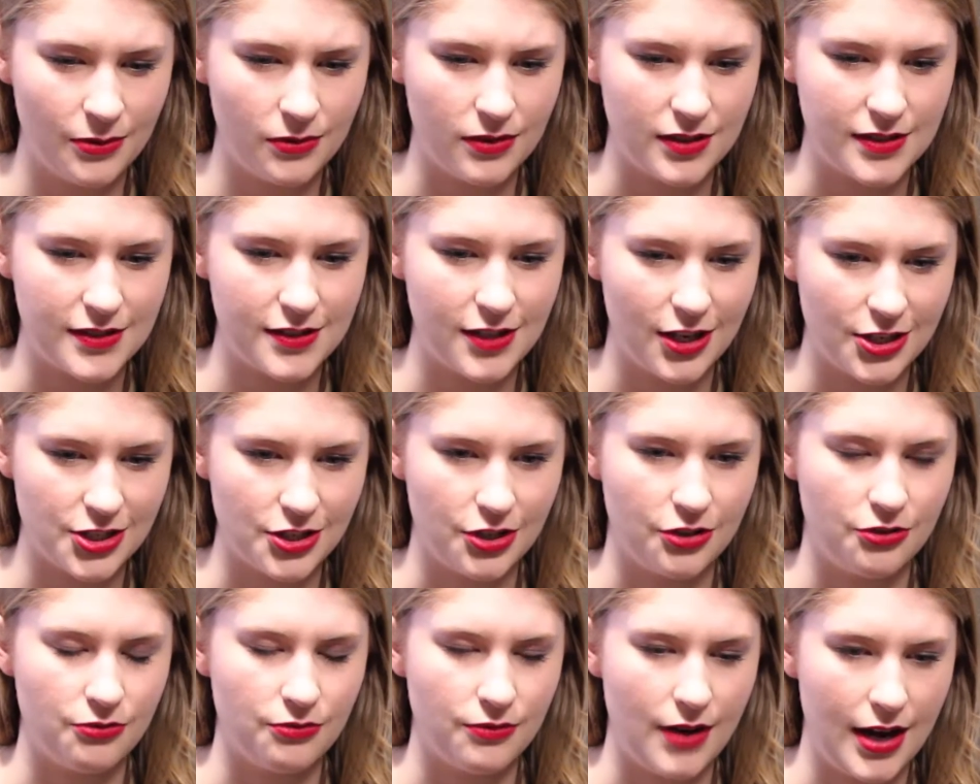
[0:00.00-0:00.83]
was such
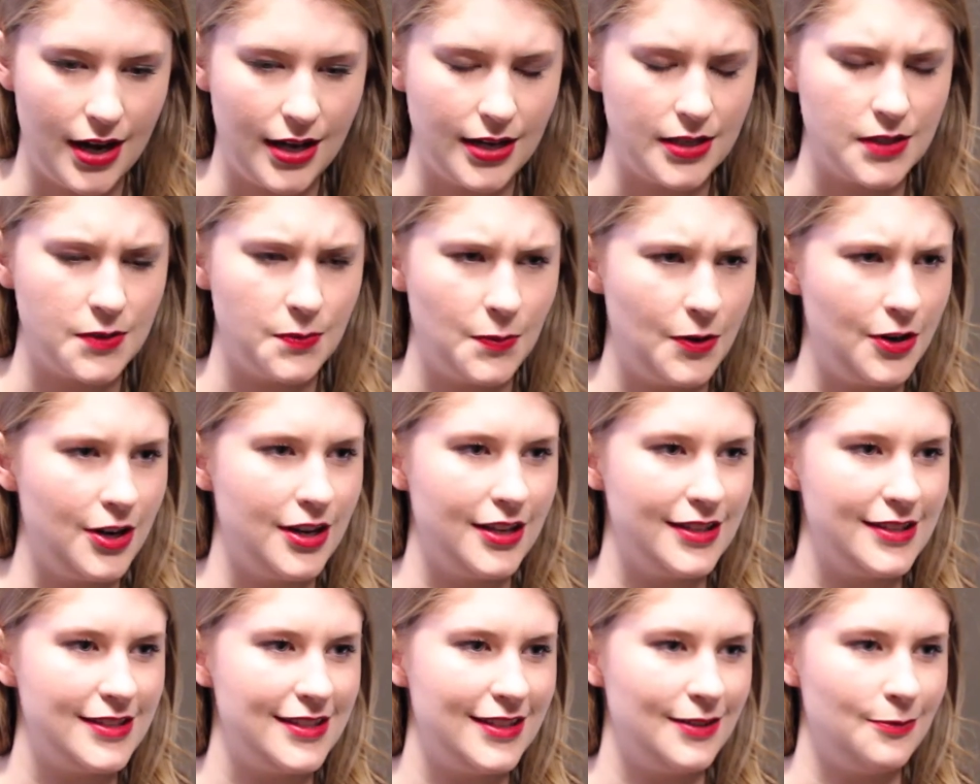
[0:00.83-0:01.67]
a great
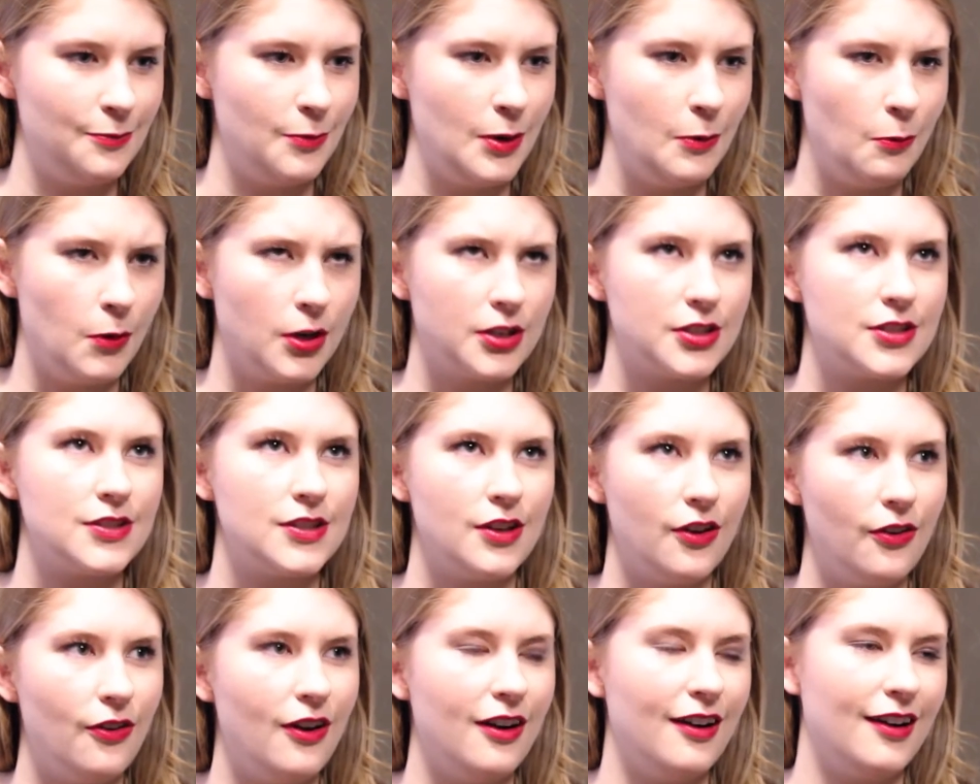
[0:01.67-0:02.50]
experience, and we worked
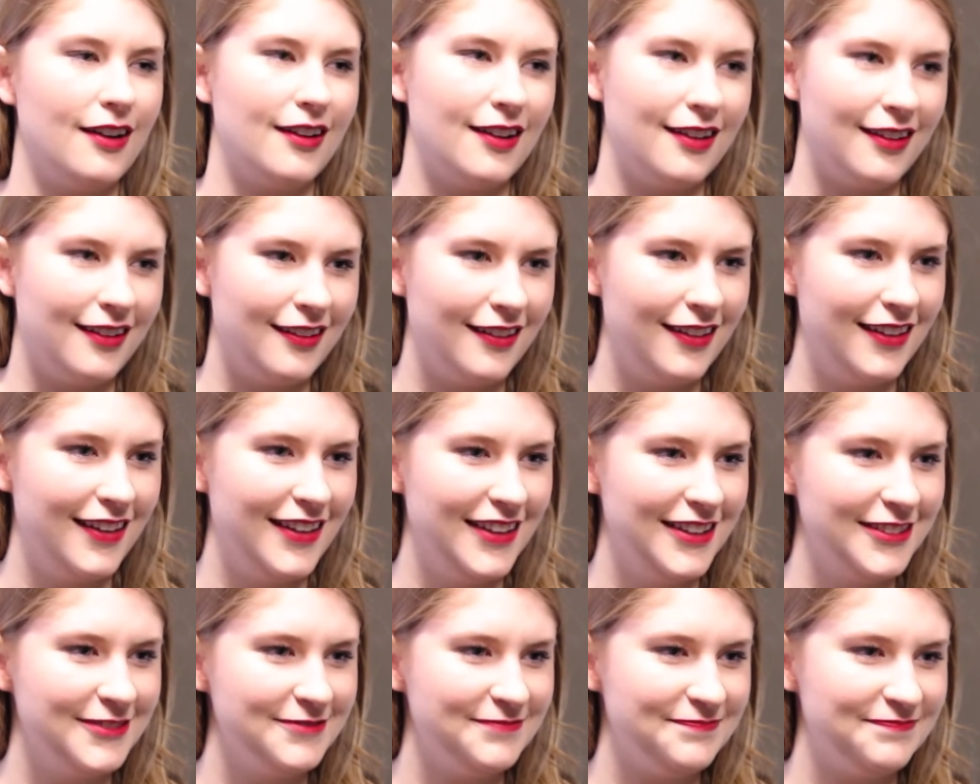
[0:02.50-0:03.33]
so hard.
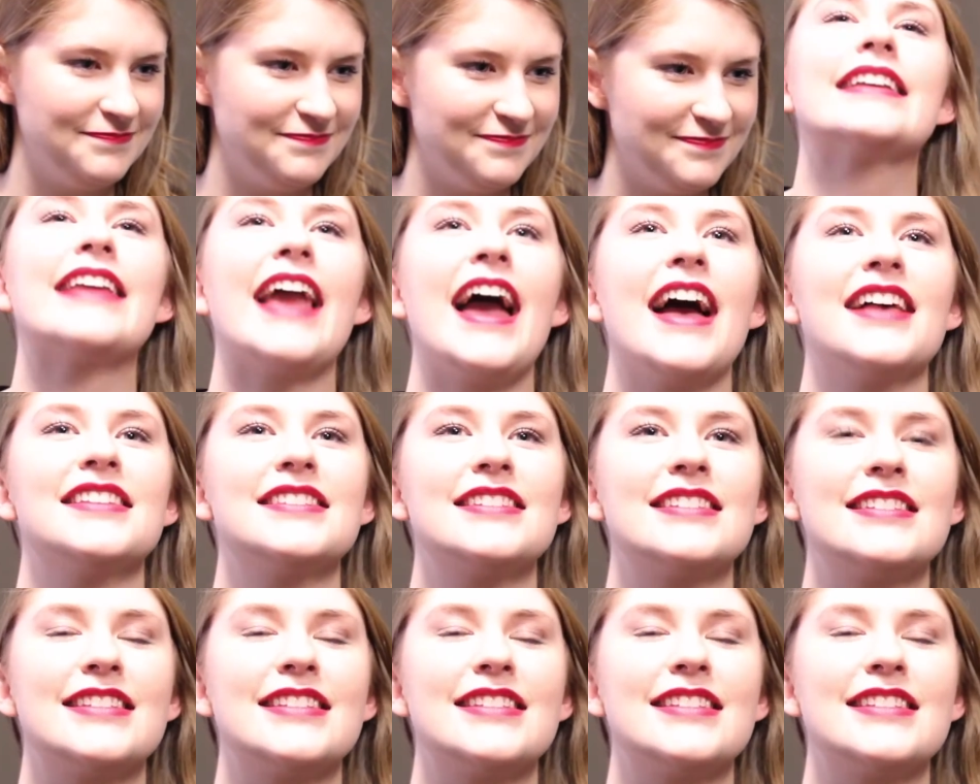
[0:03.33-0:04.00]
Cast